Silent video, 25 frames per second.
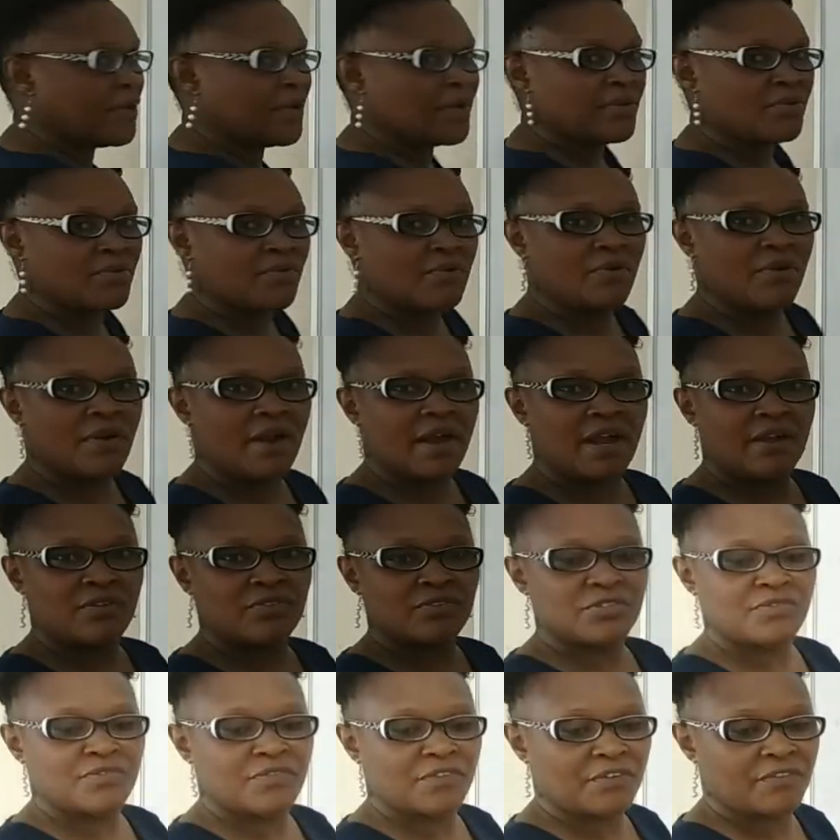you go
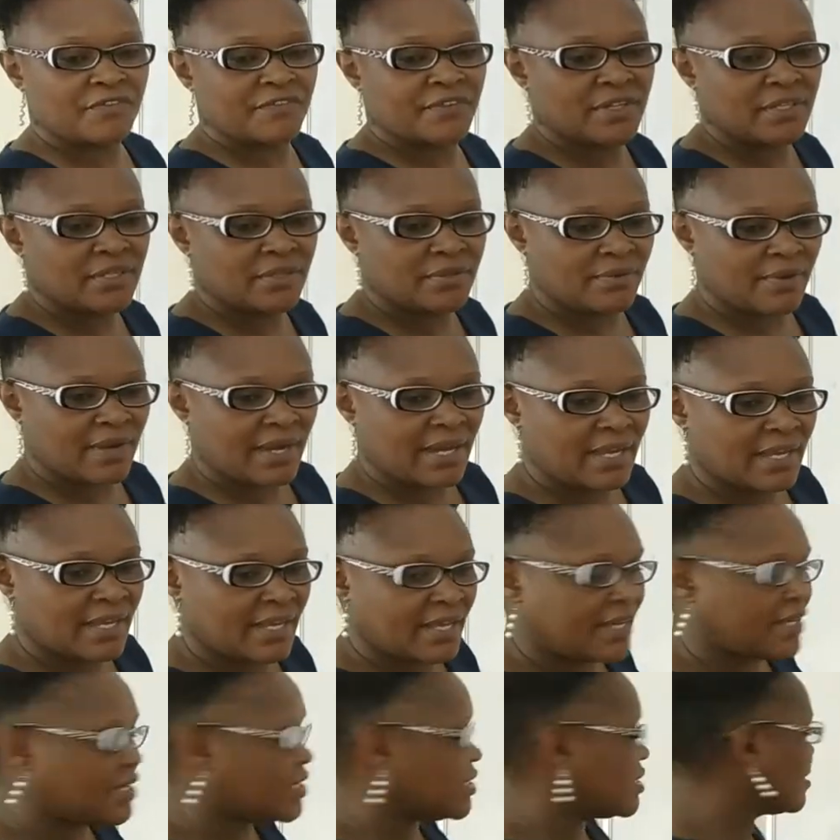out for fieldwork
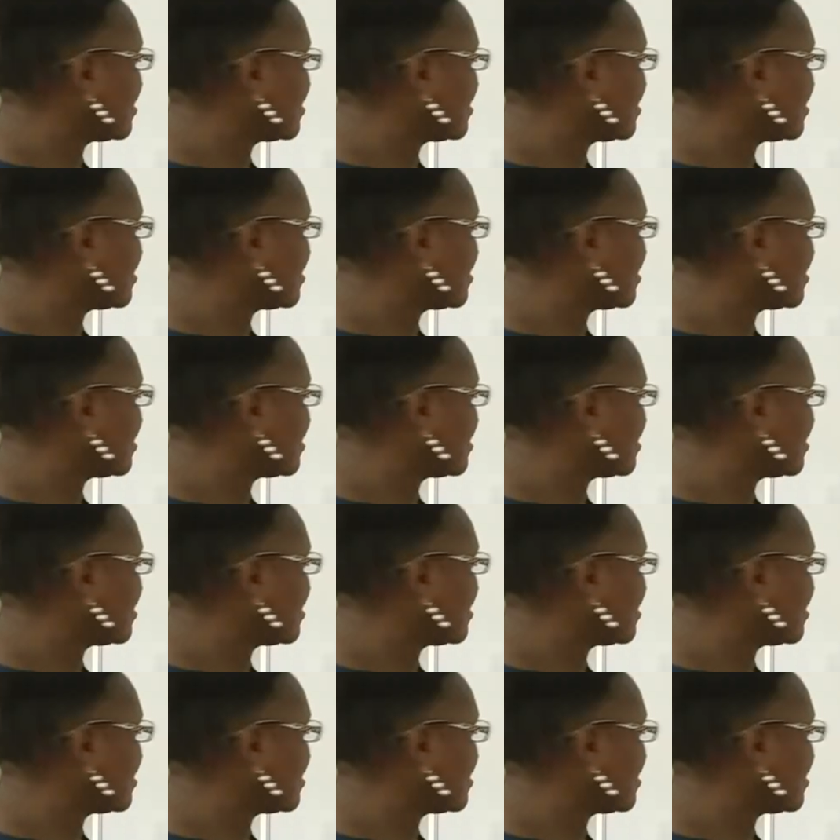is